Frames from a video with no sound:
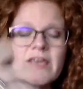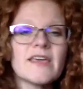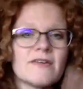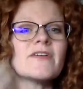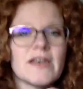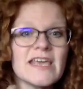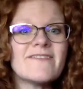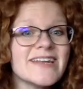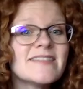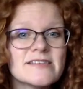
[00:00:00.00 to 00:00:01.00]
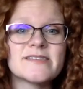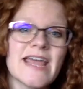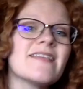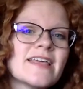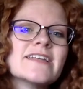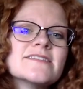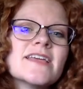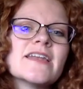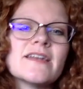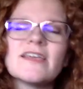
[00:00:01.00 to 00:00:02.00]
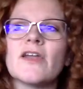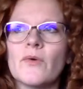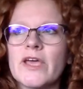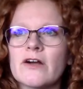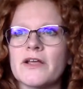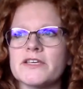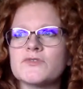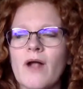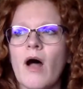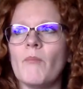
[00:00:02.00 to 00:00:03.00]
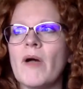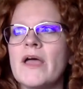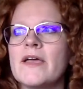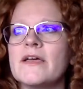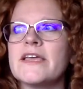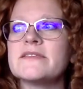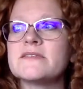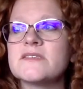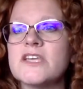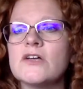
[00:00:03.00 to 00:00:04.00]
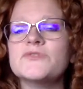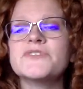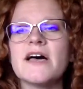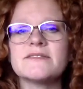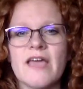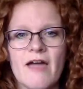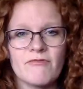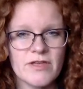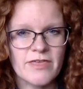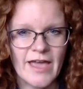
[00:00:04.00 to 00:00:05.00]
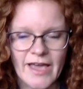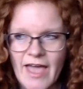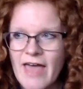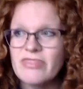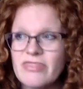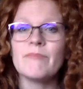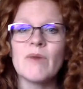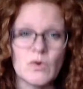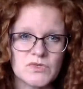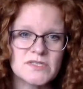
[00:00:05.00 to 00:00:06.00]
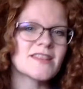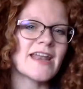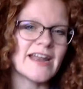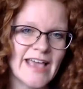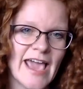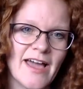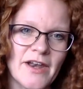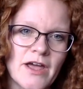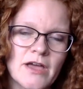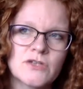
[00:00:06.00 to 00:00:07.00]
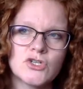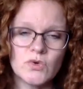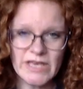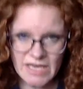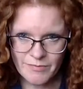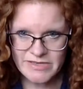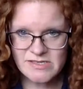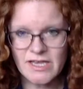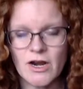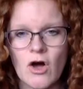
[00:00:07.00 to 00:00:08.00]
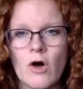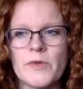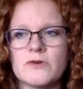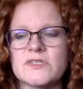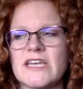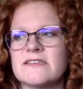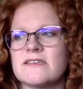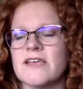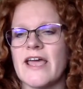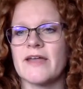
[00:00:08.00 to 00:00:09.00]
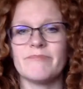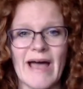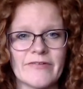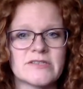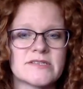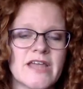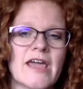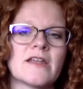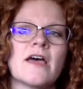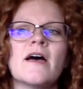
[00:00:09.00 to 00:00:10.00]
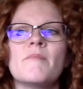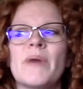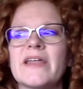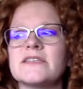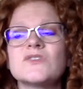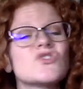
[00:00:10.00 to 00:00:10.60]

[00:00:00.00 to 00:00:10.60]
even, even in the state that it's in, you know, here in this realm, it still does everything and the most that it can to keep us in a homeostasis and balanced state. But it's